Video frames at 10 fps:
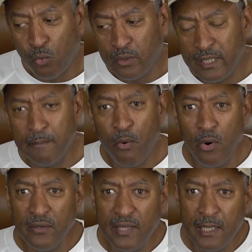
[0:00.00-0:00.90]
The
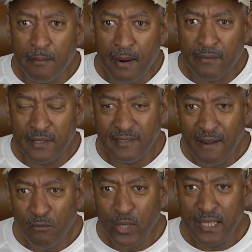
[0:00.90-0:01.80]
important thing about this,
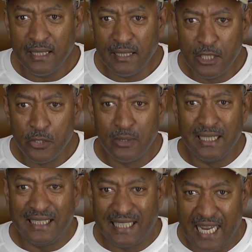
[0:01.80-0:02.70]
I've waited
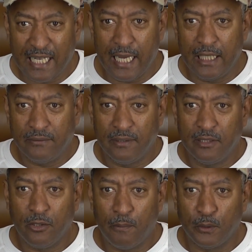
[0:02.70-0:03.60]
literally decades for
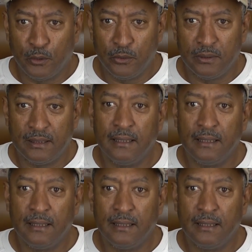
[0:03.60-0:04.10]
this opportunity